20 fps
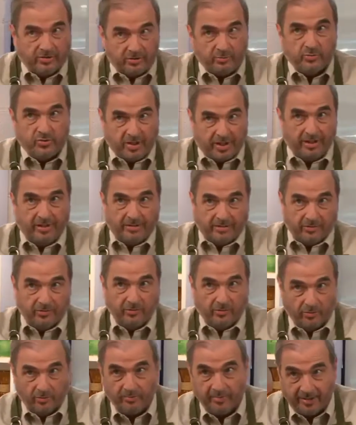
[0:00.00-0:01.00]
a huge hit in
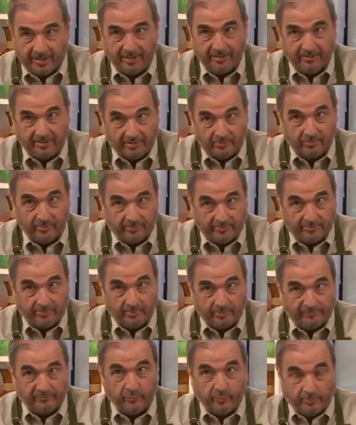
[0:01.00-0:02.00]
your home county
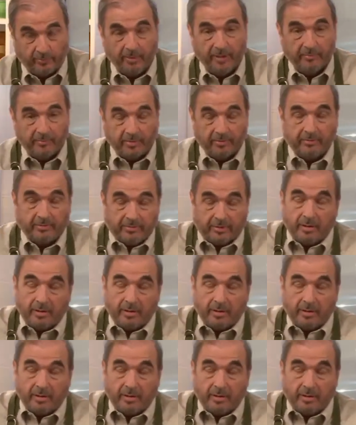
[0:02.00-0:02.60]
with Fort Monmouth.